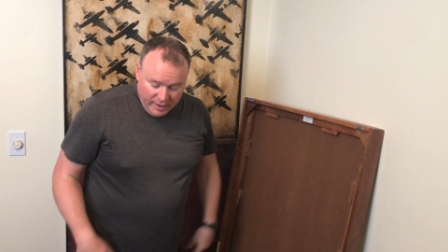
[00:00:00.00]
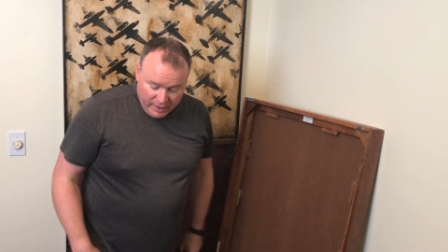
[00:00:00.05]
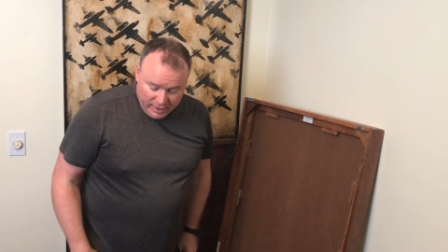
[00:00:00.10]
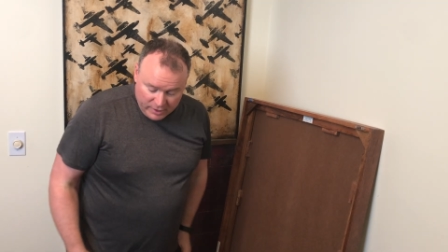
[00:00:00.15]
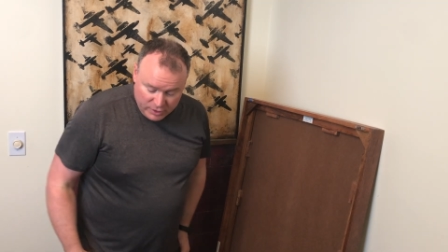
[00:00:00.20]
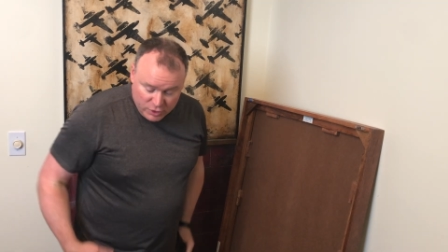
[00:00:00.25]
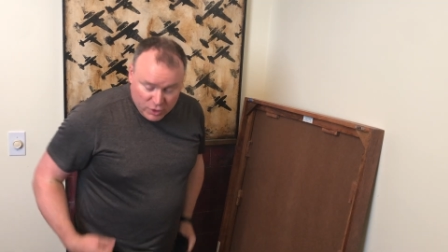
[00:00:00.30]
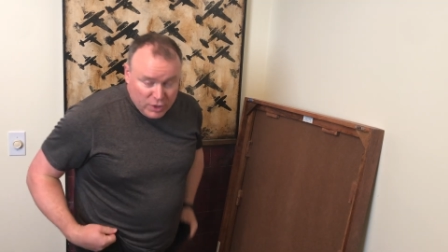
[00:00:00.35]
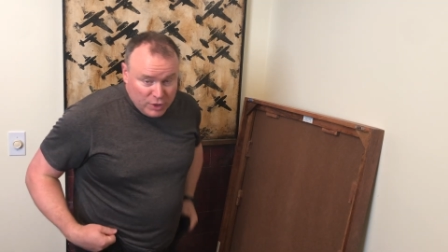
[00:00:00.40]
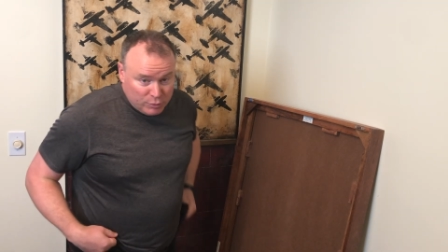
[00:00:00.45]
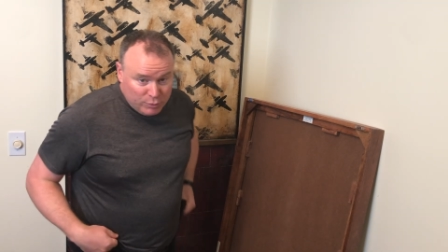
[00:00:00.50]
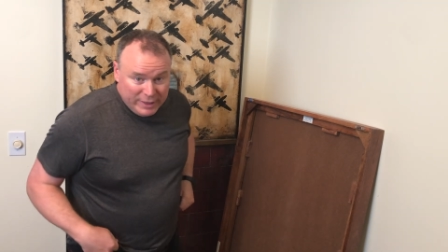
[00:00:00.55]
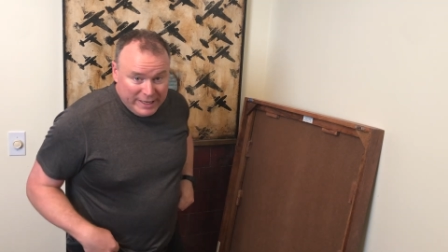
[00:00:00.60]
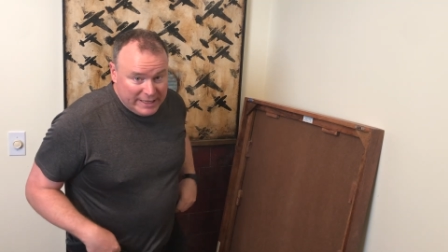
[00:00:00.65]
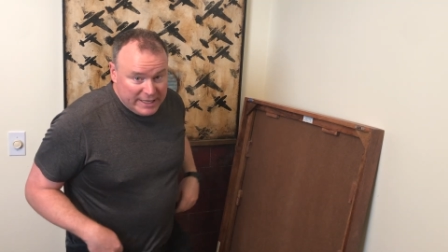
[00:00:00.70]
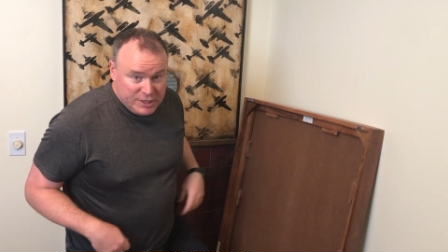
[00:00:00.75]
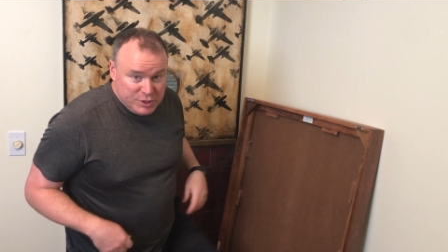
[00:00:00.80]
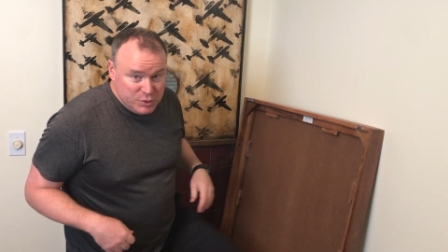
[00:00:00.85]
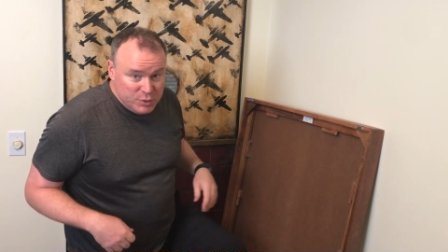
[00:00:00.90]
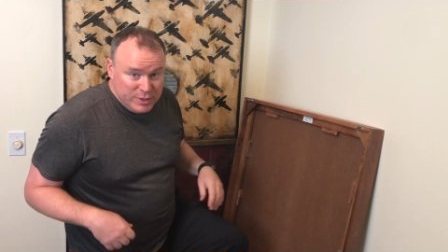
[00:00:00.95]
you could
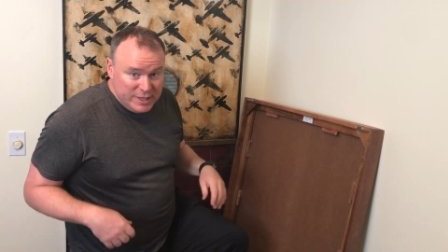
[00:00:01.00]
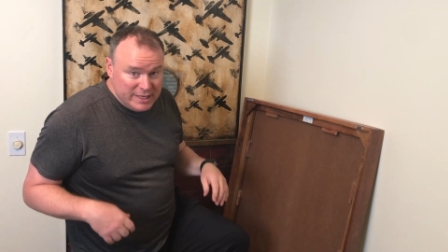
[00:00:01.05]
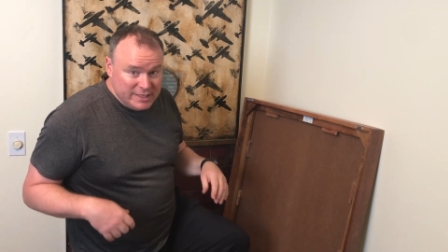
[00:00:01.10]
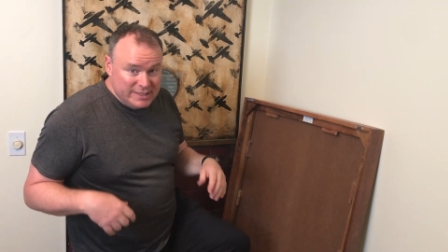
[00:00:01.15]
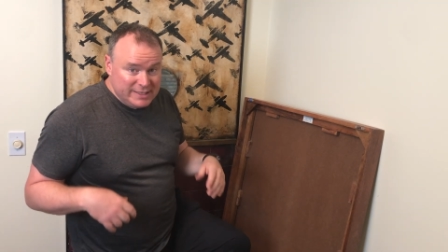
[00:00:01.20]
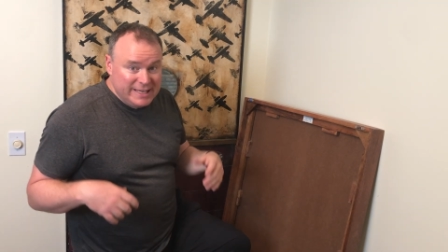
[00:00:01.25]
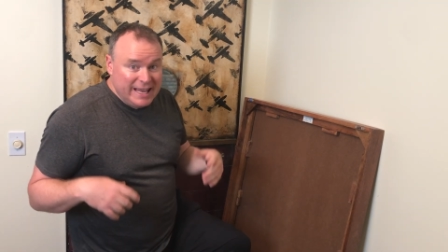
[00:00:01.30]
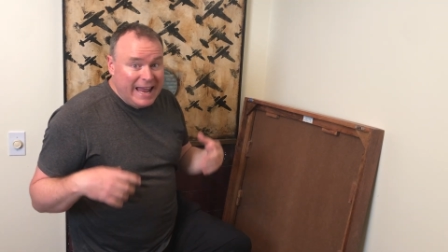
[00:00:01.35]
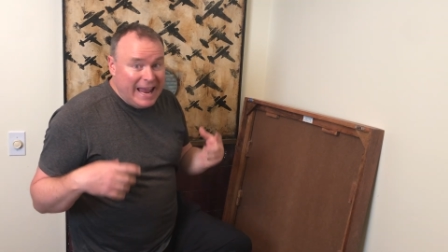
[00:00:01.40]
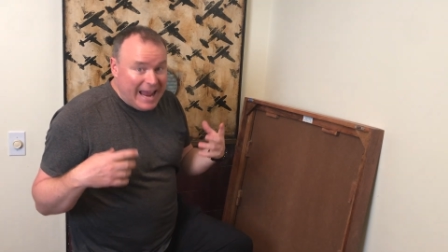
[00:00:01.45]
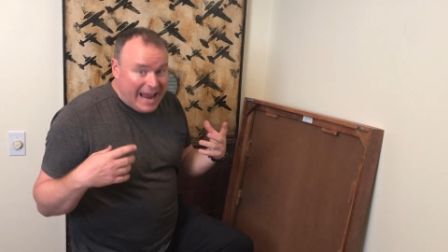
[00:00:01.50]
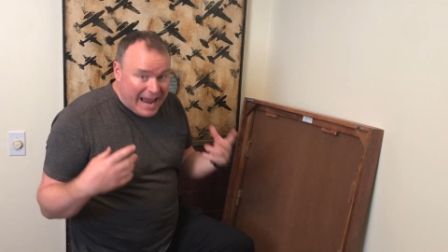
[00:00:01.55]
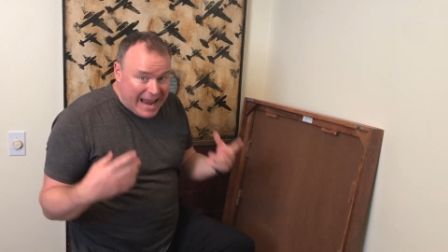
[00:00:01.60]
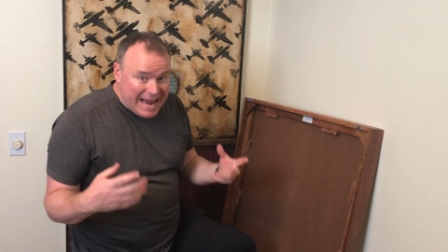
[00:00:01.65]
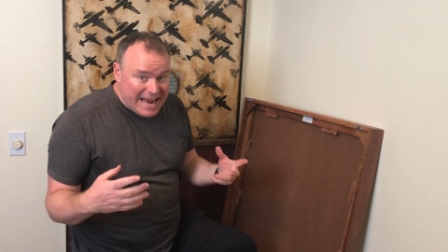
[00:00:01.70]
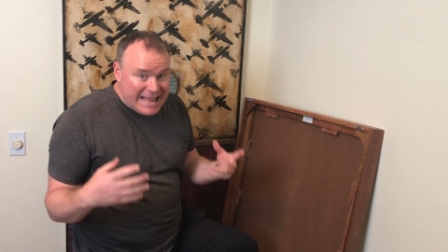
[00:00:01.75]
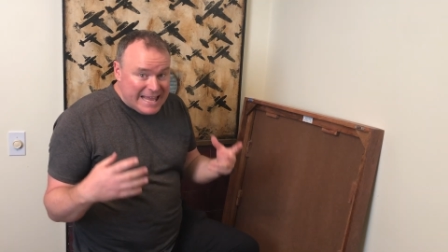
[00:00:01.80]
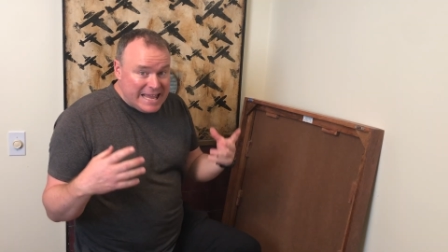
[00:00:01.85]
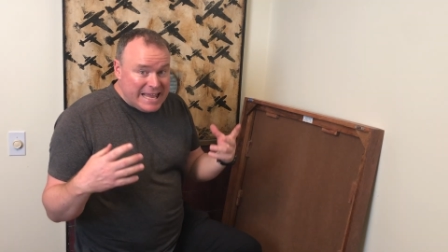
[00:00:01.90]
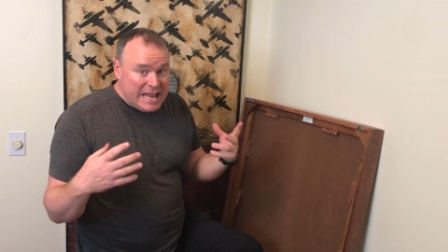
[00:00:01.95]
really do this to
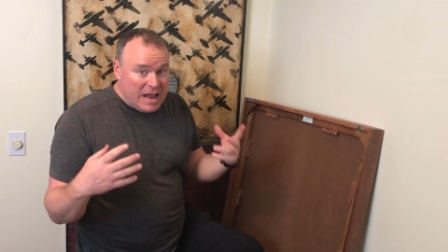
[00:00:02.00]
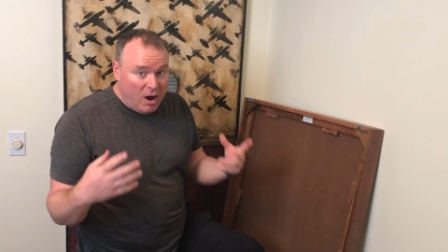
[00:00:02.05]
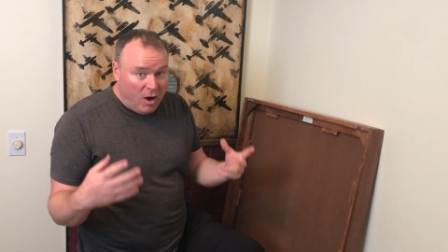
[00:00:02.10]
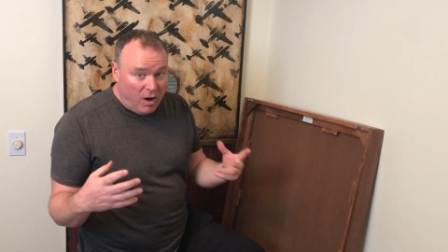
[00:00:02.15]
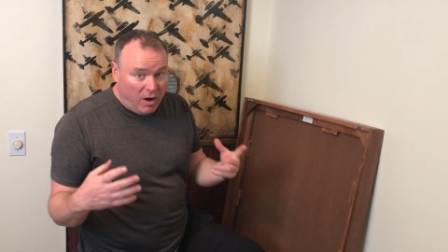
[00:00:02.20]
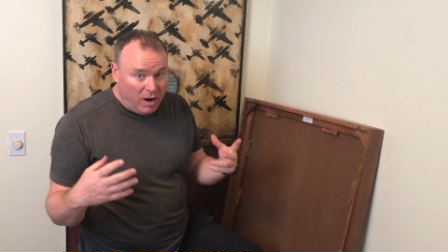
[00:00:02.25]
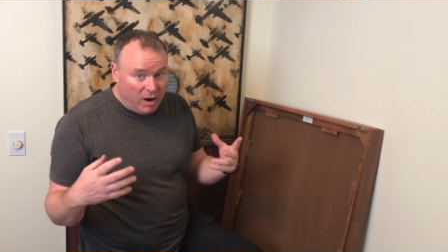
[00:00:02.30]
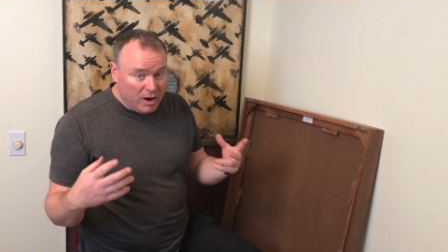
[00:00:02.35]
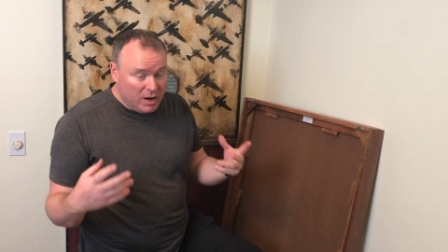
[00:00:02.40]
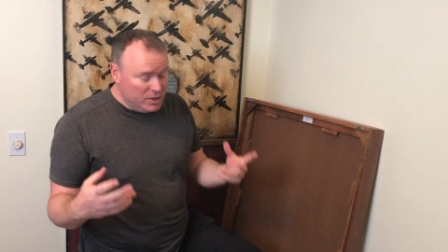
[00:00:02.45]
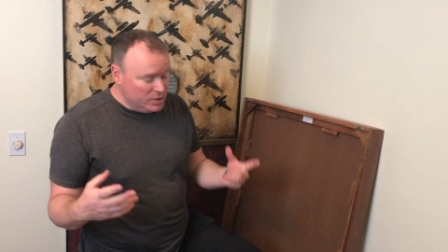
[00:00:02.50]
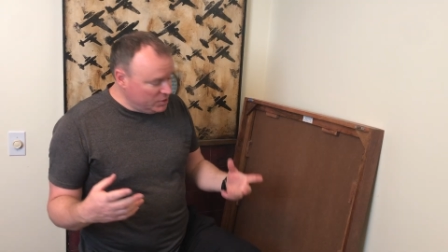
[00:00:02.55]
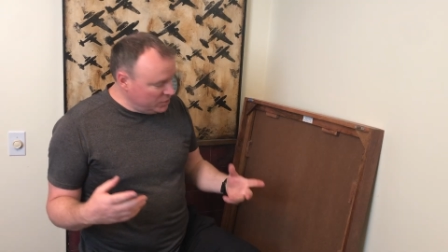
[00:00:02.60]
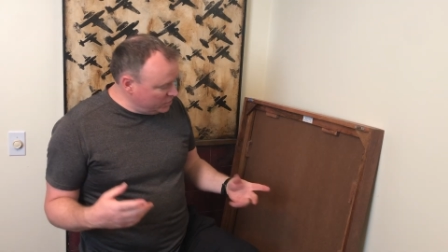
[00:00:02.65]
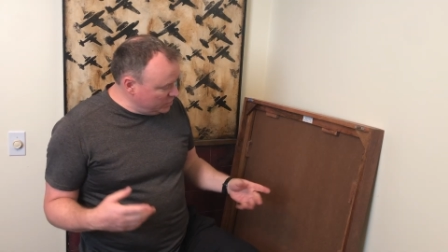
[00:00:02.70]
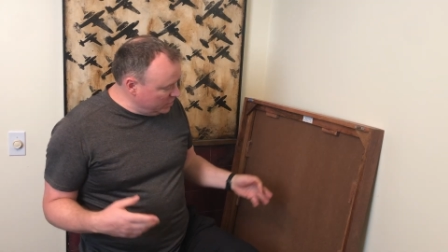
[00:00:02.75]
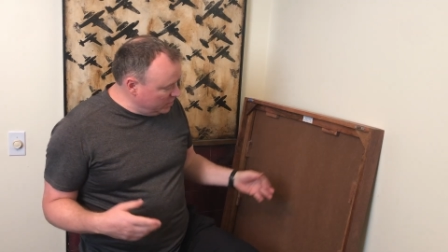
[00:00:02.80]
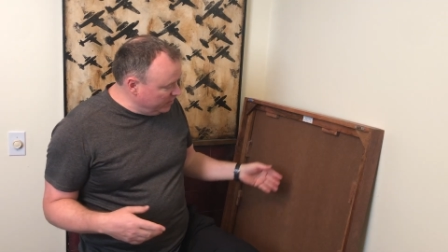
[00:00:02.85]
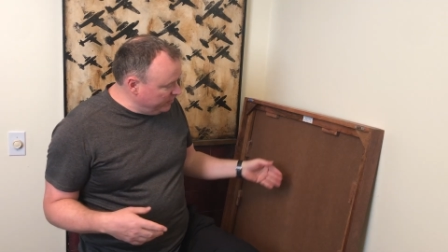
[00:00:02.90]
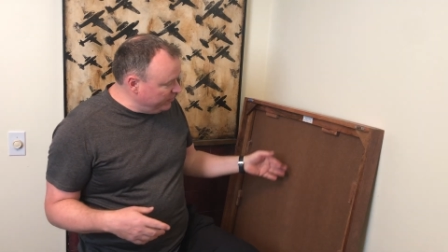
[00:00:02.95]
any hard
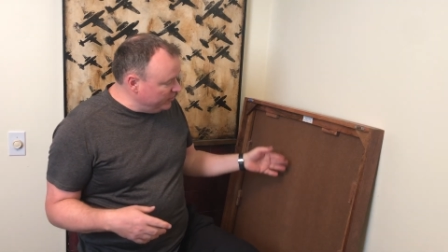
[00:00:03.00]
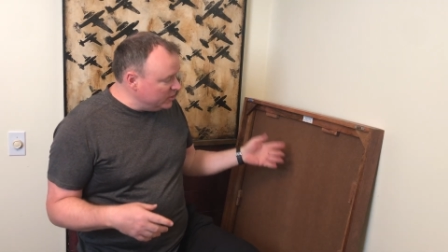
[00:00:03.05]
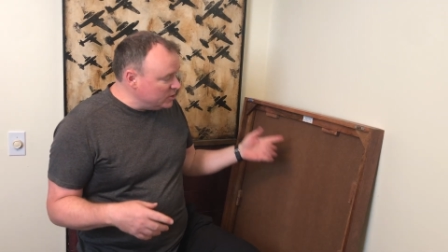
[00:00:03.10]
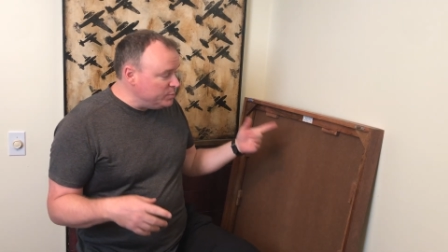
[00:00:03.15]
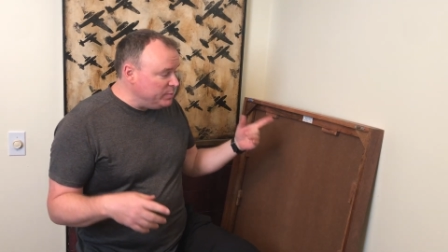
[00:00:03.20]
surface,